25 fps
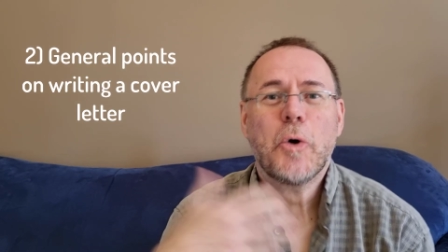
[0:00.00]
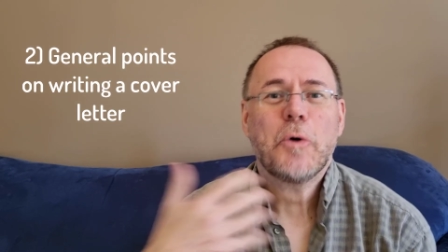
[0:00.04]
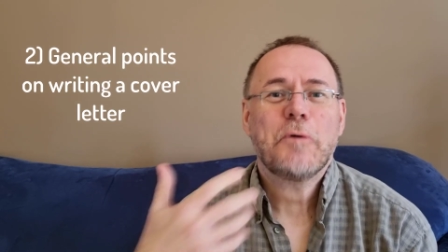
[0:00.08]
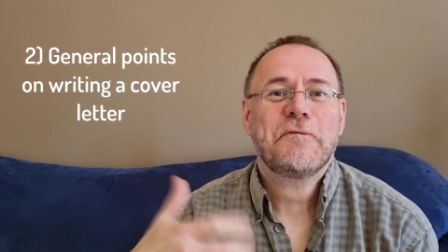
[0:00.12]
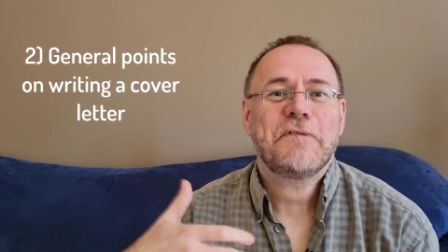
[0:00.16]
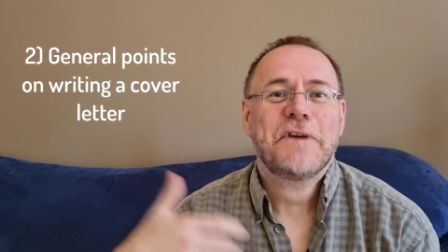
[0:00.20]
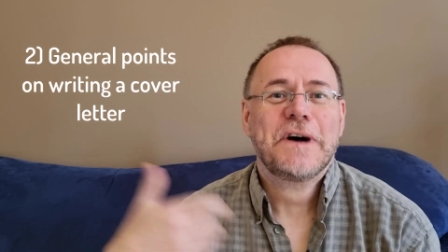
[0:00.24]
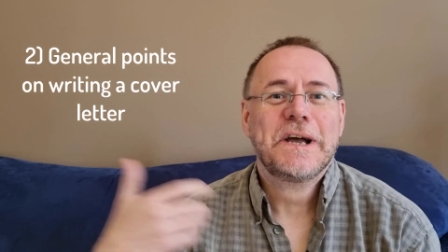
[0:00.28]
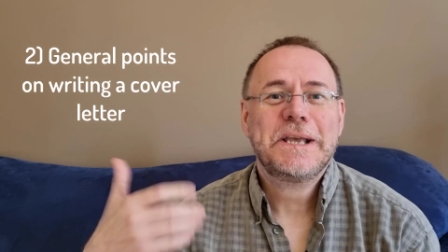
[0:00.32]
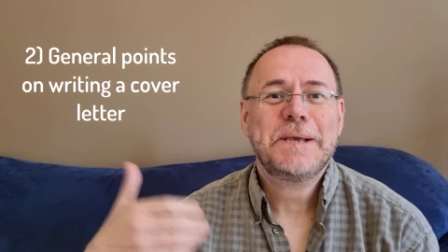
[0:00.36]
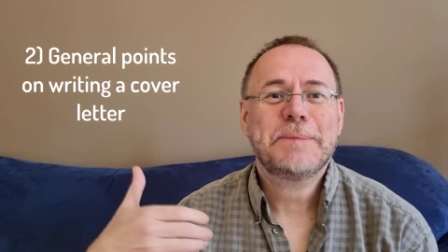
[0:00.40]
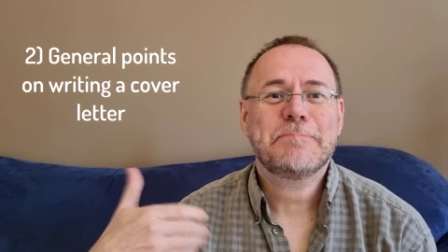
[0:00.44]

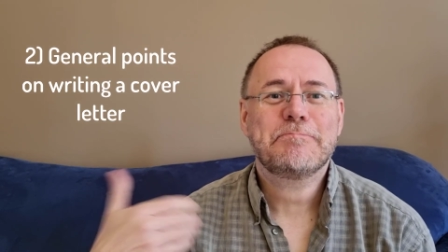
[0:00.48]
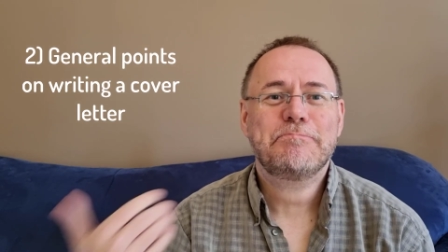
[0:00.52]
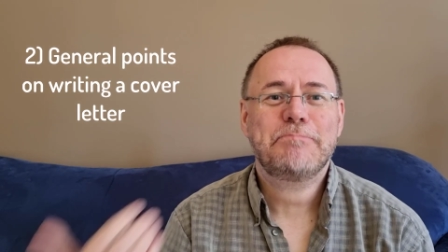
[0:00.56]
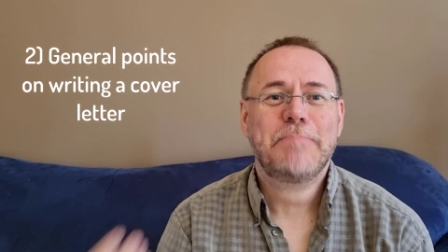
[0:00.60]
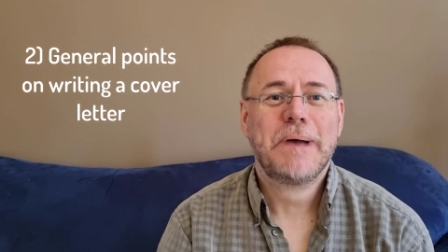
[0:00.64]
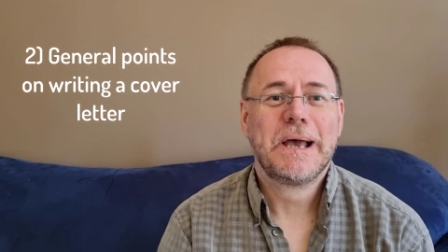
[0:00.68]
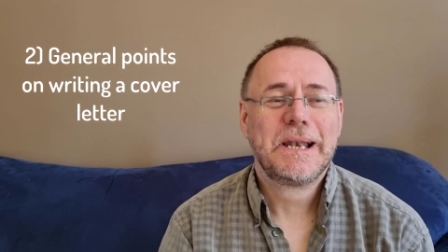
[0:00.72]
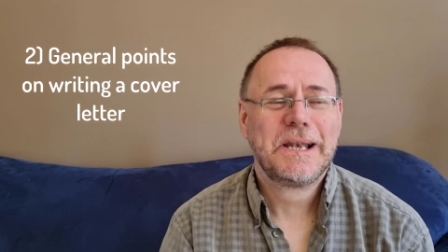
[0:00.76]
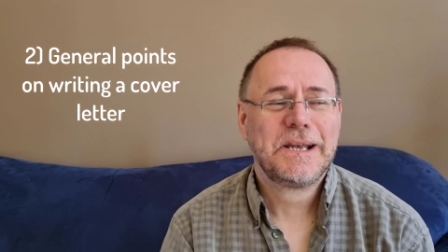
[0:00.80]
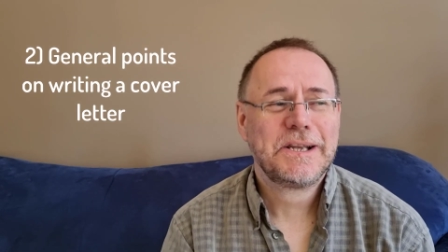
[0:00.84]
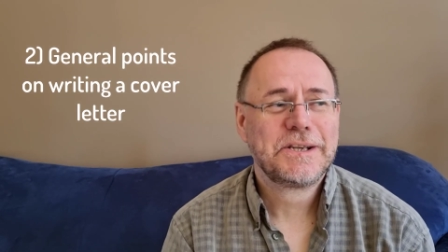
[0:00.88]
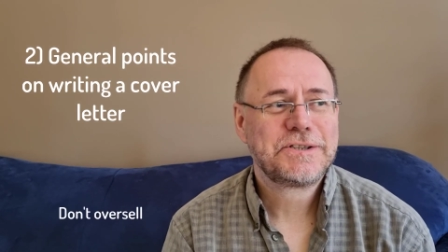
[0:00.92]
over
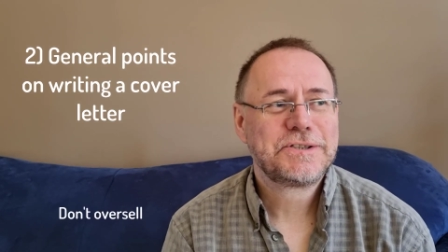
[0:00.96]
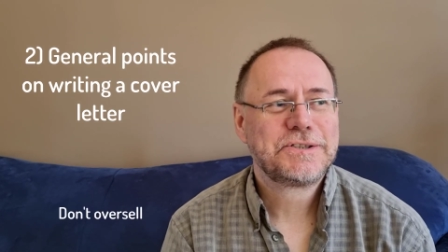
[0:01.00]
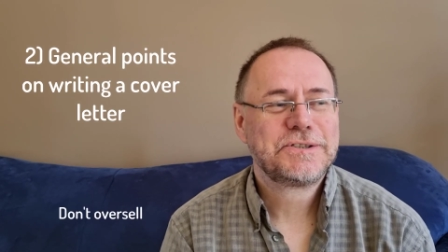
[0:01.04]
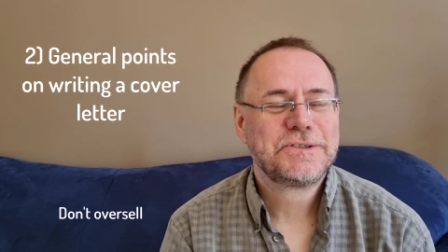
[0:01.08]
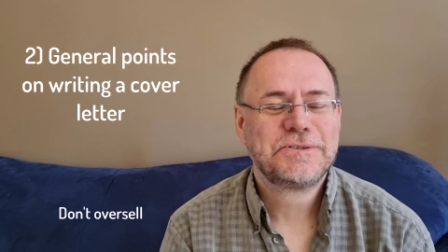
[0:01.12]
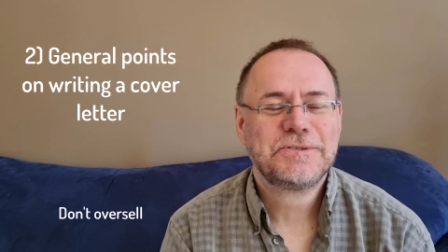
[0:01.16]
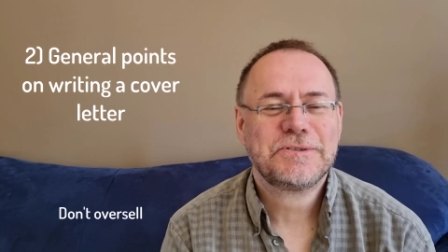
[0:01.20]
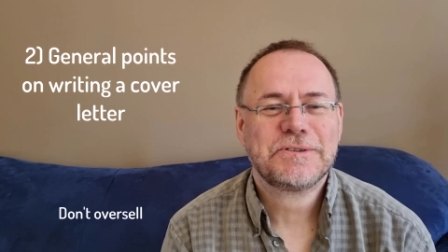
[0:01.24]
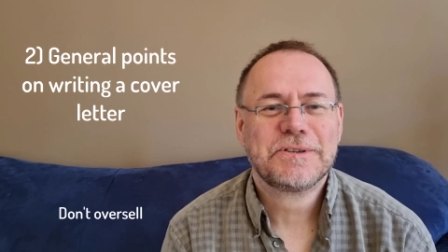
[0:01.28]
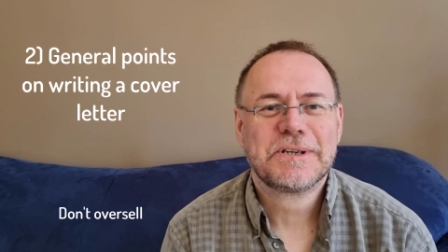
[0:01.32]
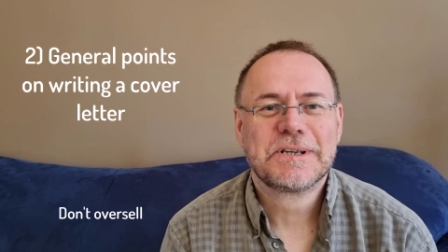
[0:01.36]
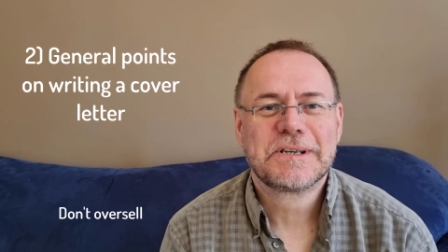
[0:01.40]
embellish
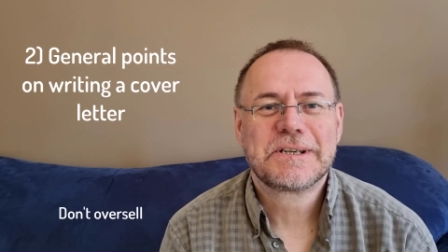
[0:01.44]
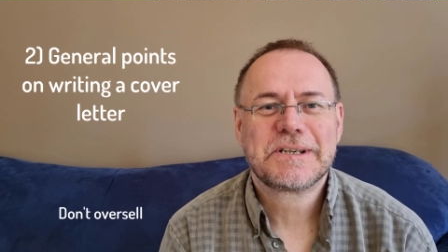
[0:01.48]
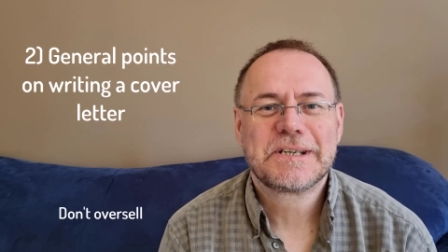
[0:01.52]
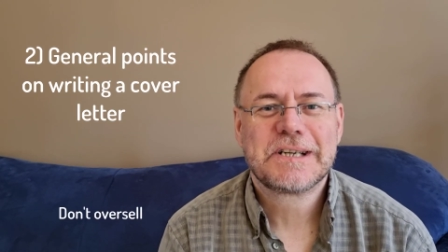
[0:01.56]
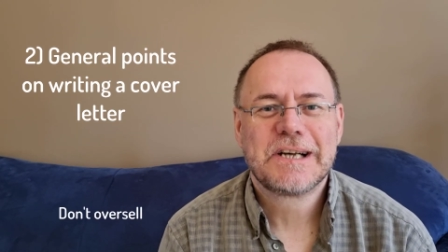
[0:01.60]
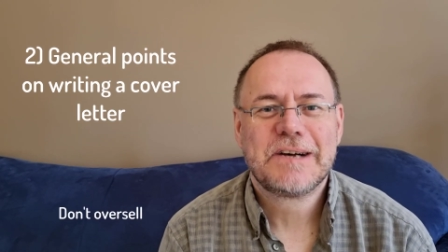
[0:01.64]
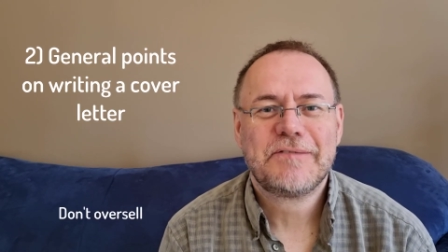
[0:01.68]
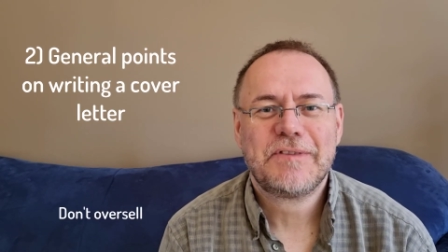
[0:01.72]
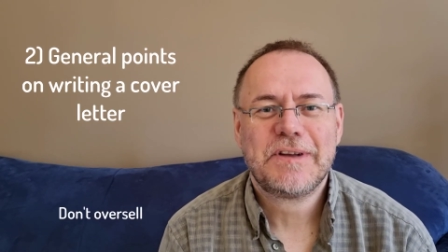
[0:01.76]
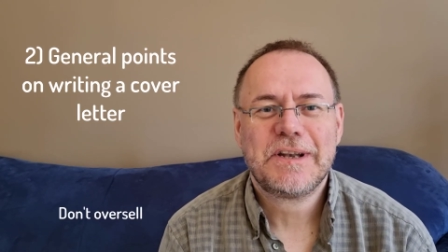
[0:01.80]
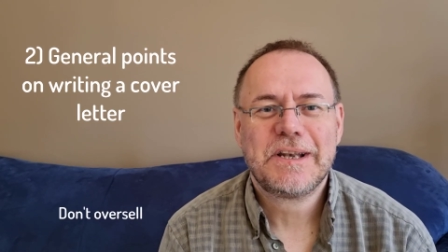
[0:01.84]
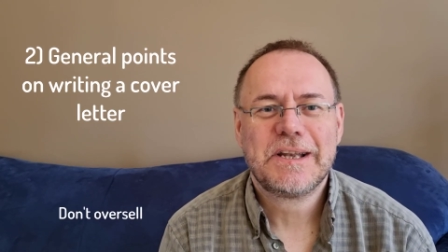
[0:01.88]
your
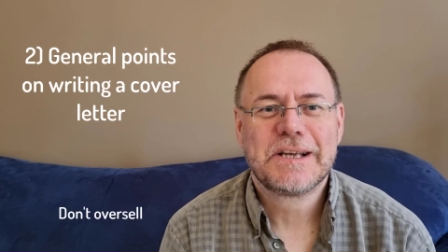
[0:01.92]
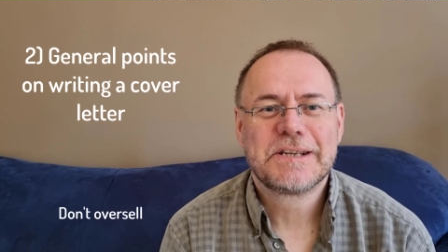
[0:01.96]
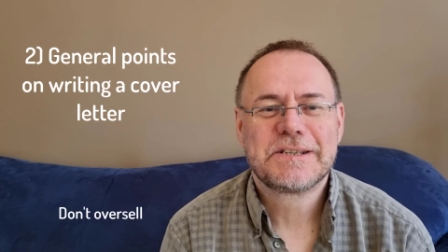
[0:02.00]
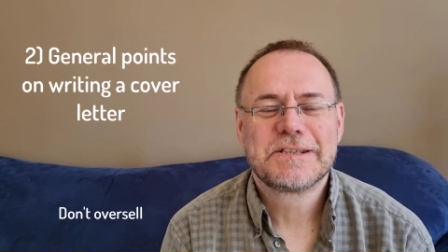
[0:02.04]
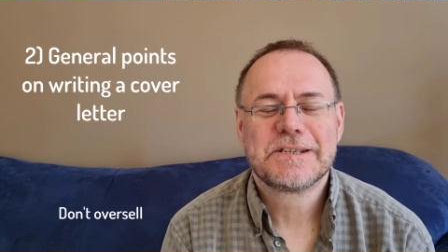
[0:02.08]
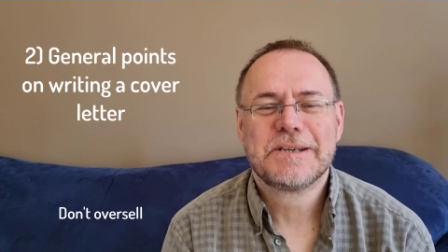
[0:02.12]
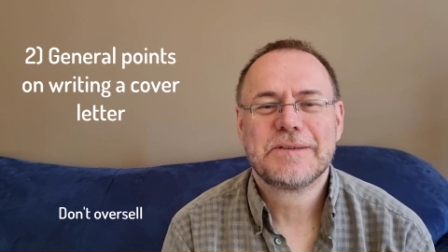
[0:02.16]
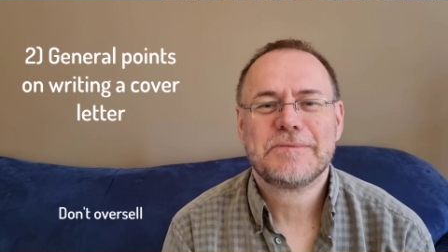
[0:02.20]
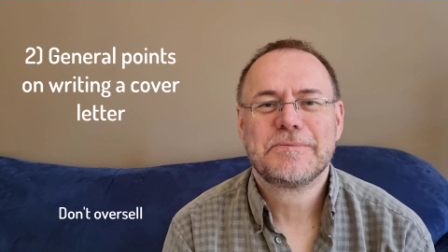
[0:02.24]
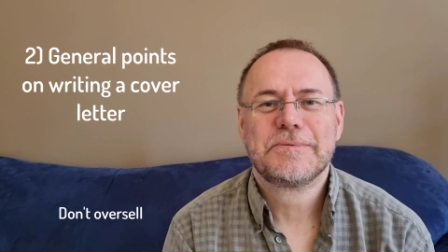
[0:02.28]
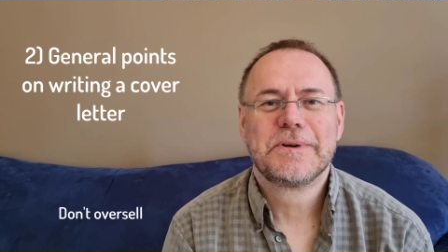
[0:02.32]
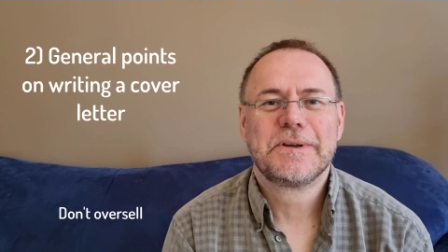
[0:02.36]
cover
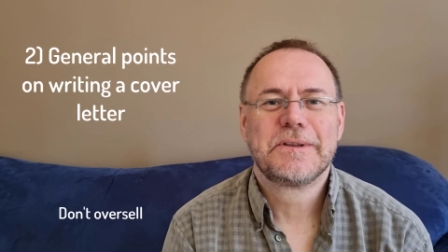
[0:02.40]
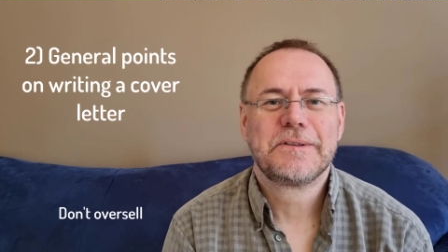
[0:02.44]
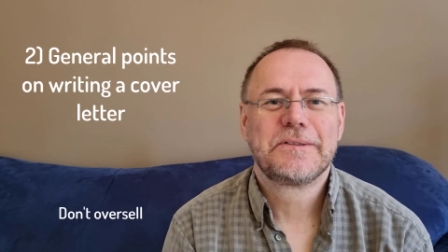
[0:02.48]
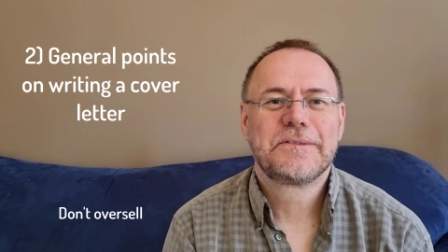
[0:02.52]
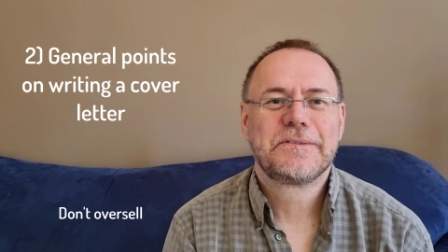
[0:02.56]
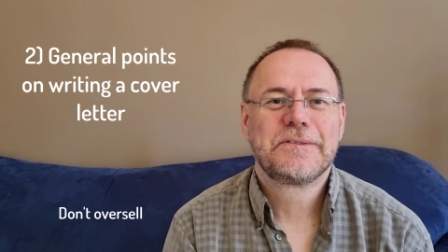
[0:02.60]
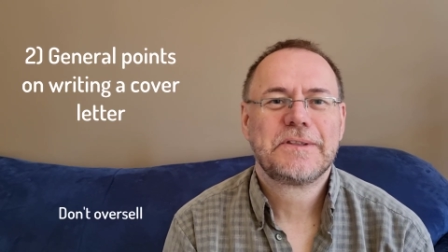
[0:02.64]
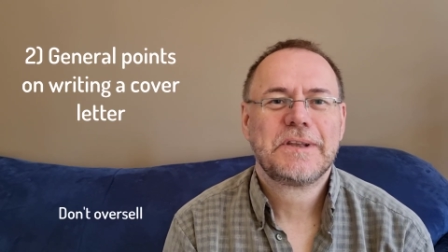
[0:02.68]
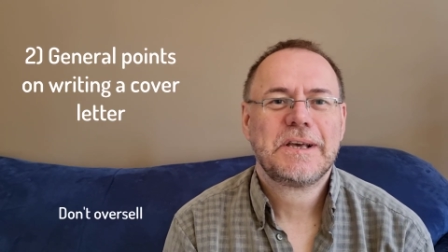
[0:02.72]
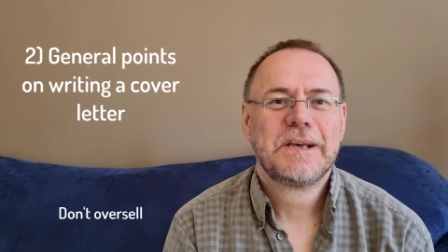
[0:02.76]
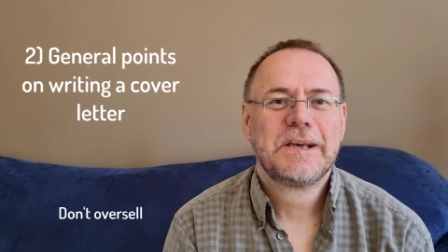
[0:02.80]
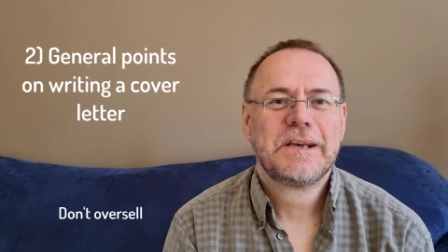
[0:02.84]
letter
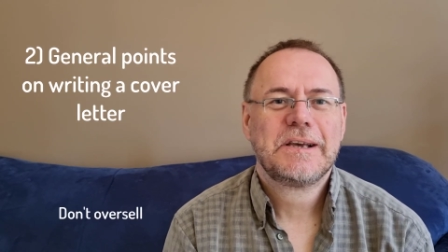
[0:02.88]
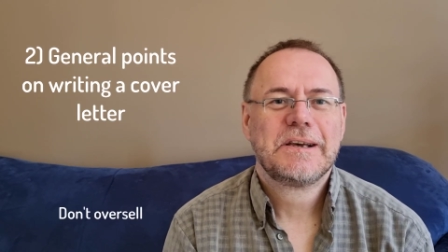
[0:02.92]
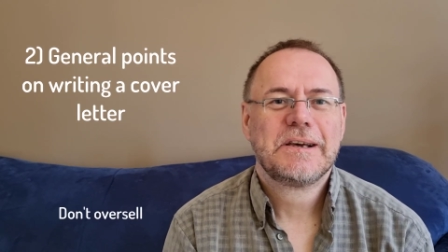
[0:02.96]
with